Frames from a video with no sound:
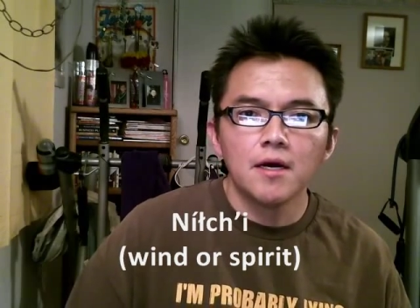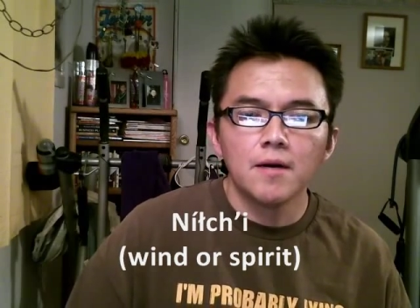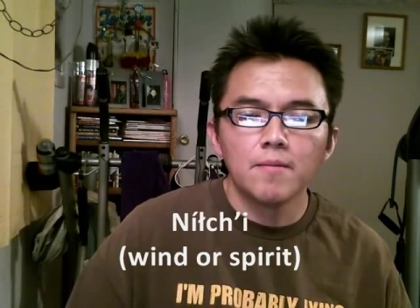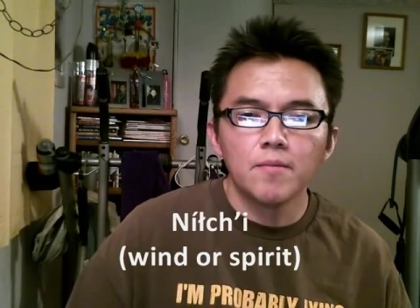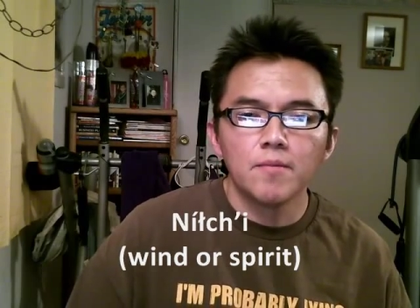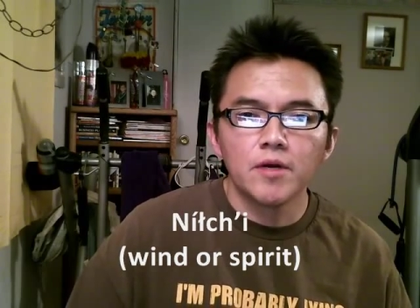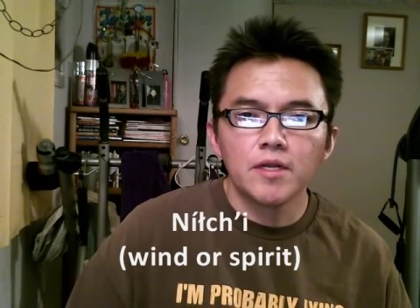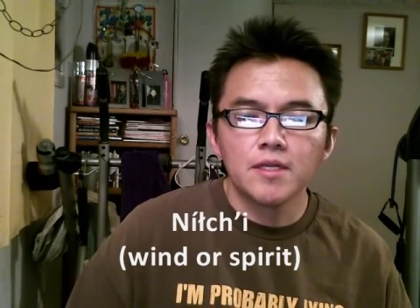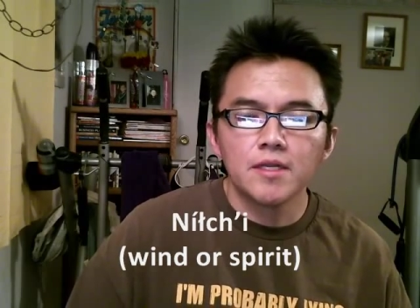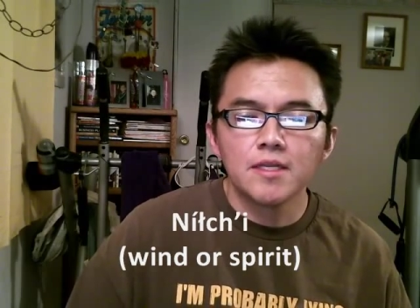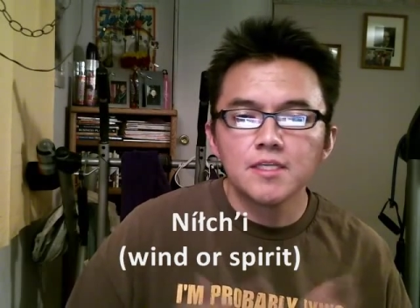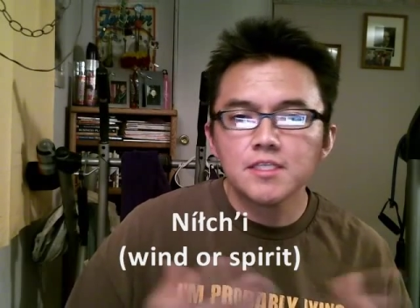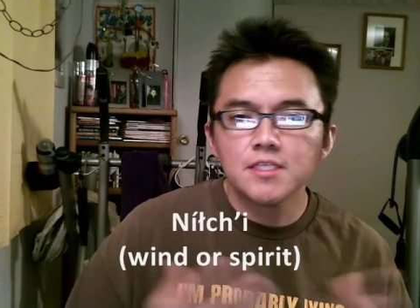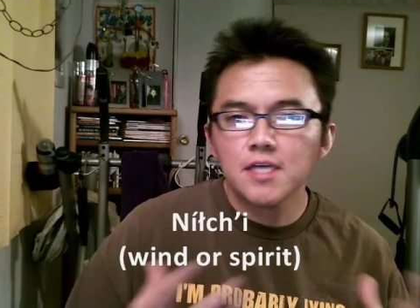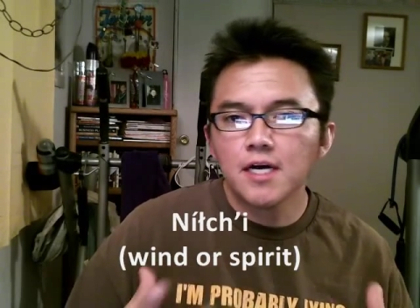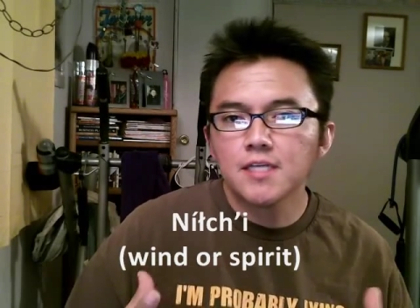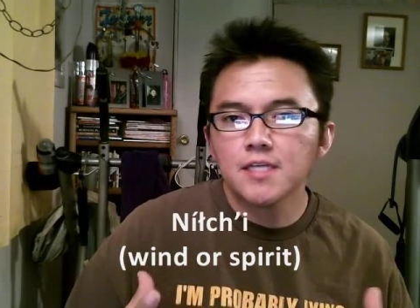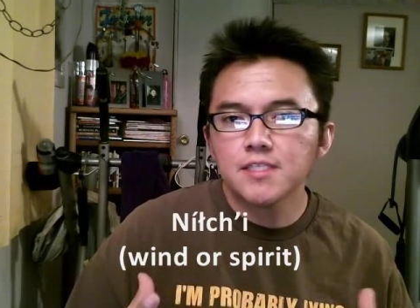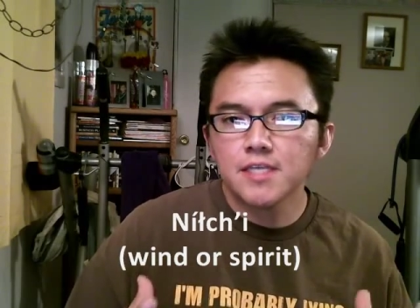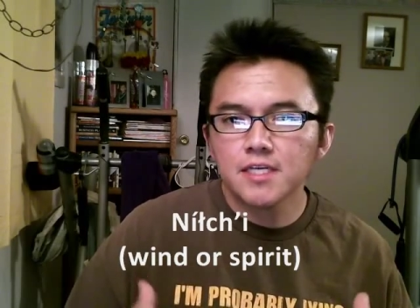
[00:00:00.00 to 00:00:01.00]
But in this
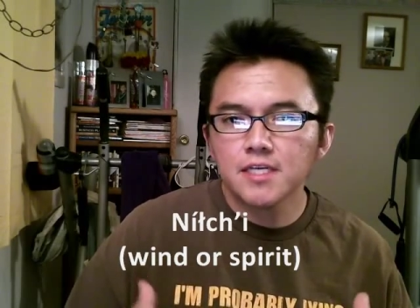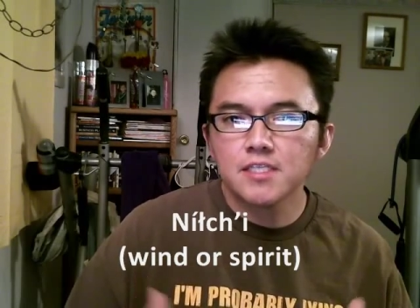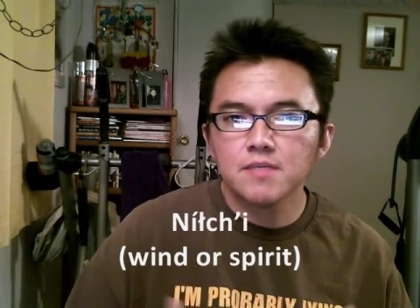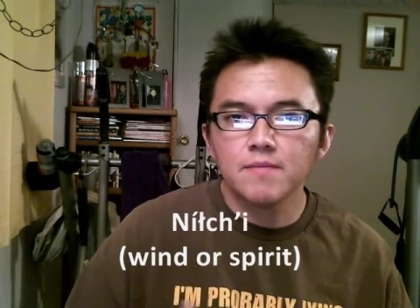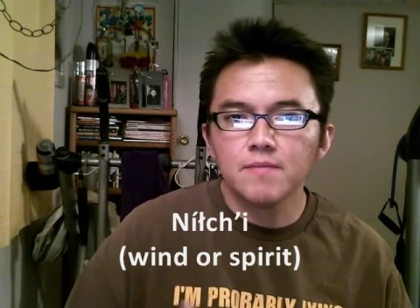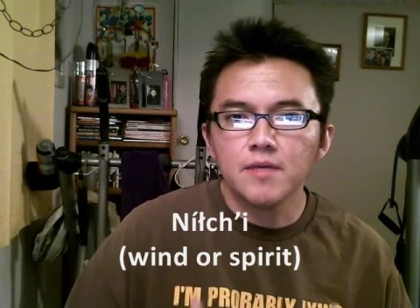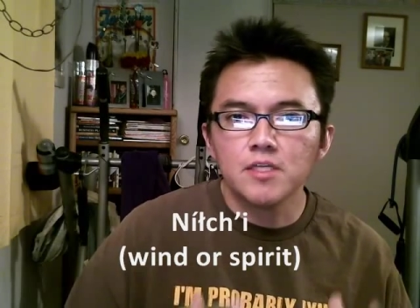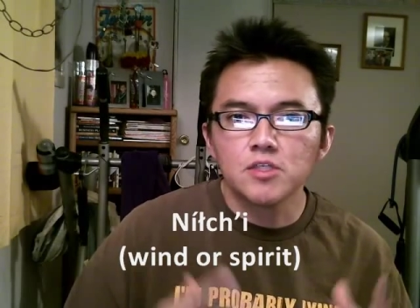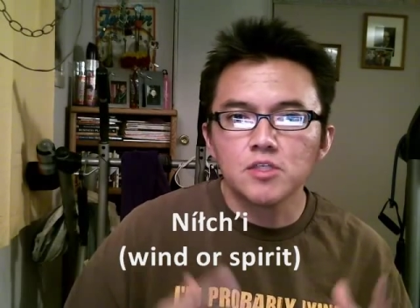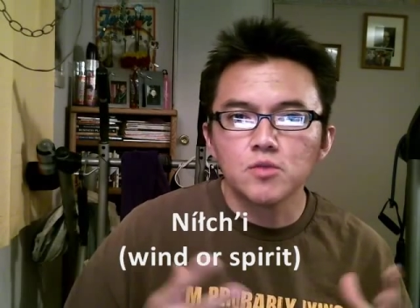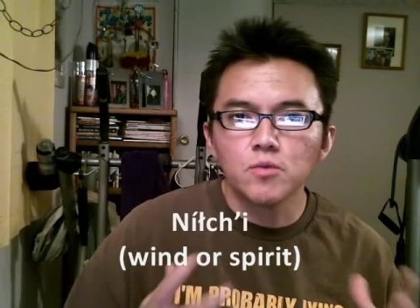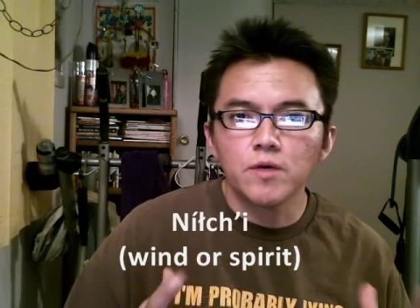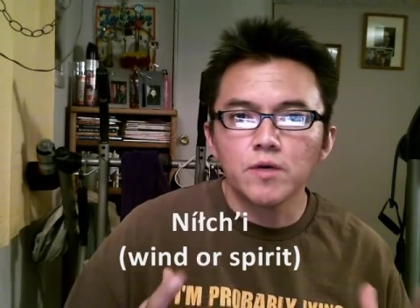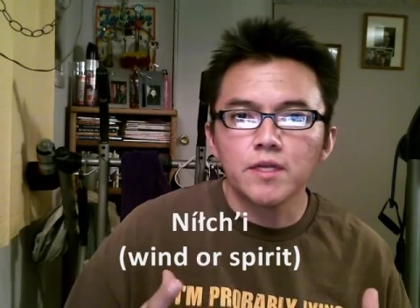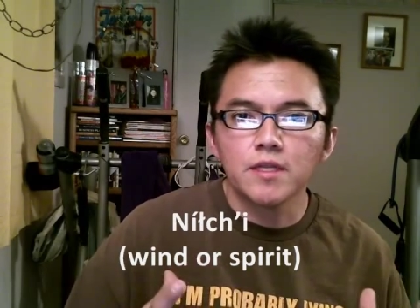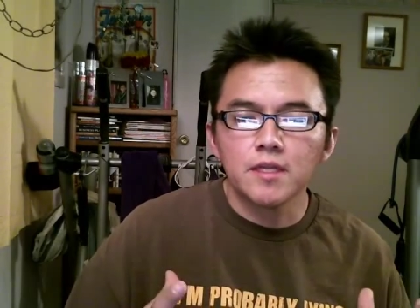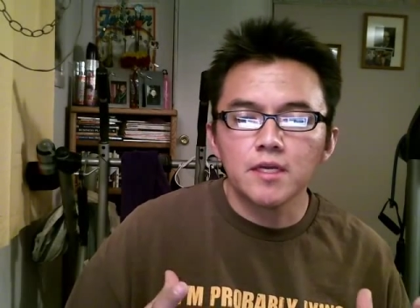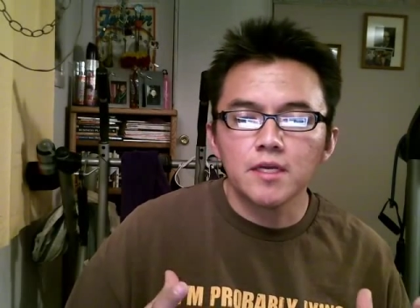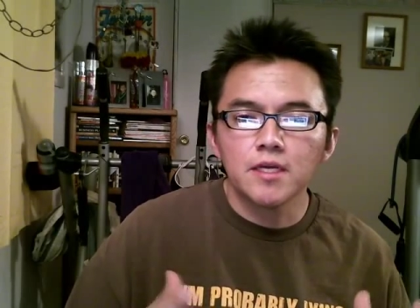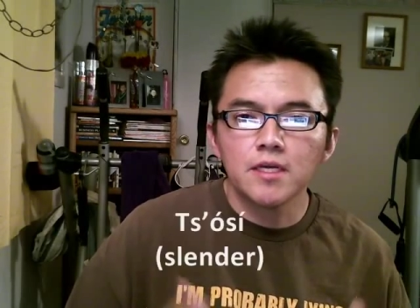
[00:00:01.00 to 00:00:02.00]
context, it means
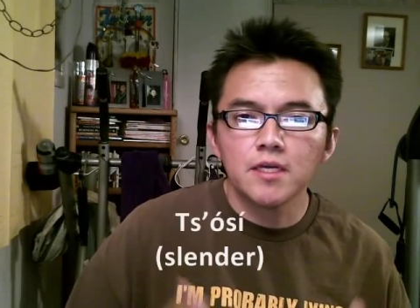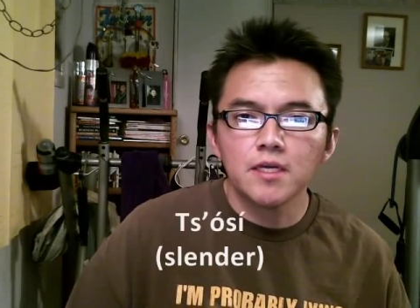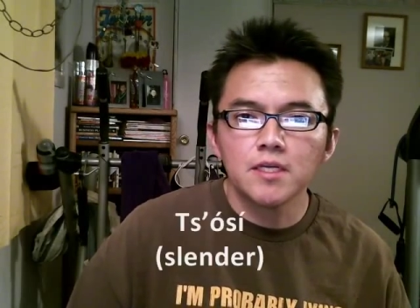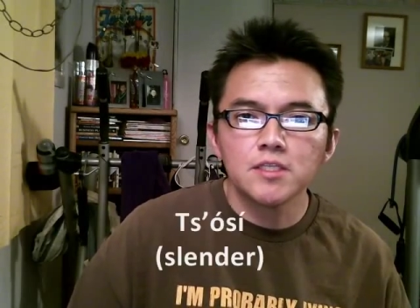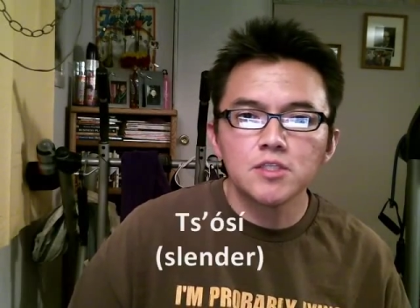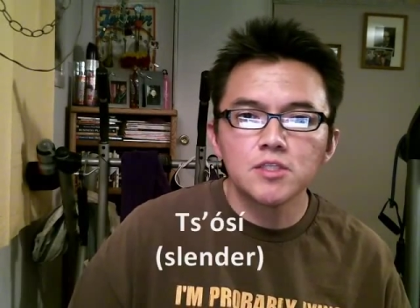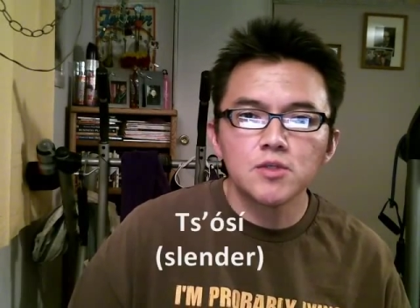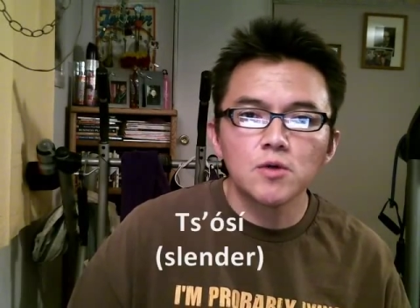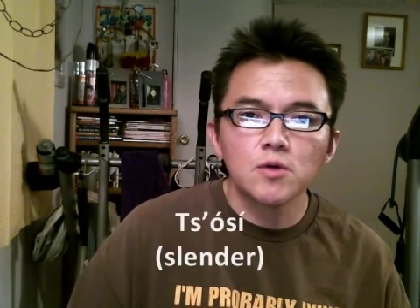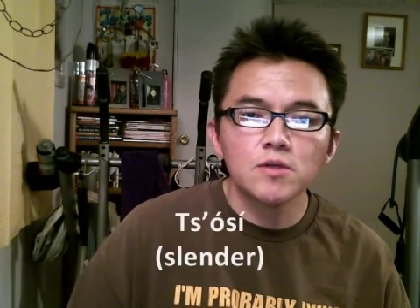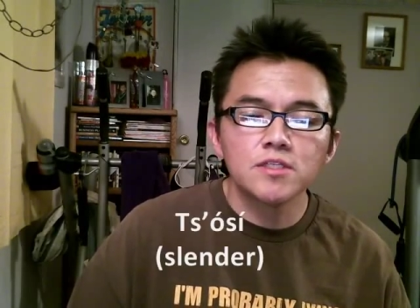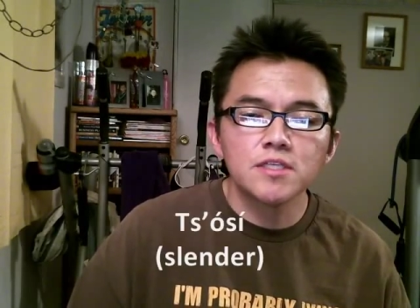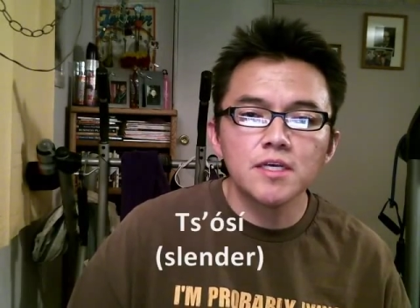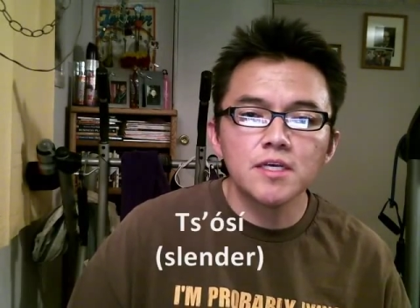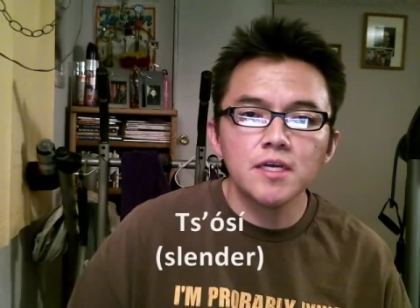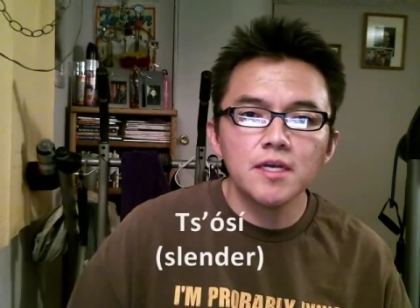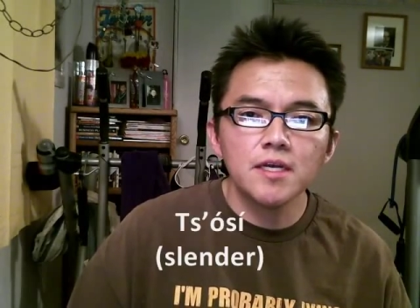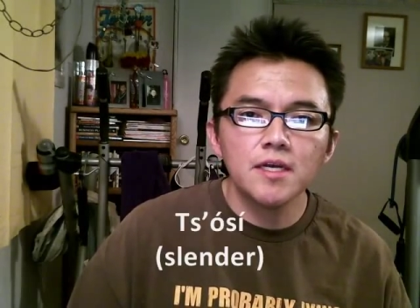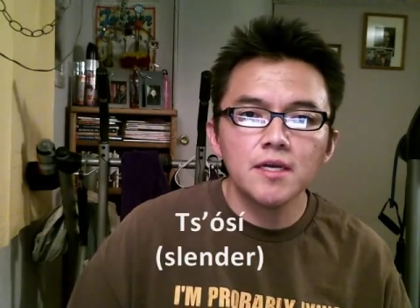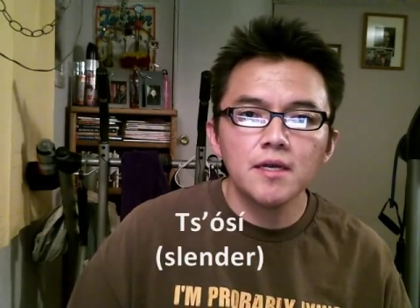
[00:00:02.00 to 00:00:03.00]
wind. Tsoh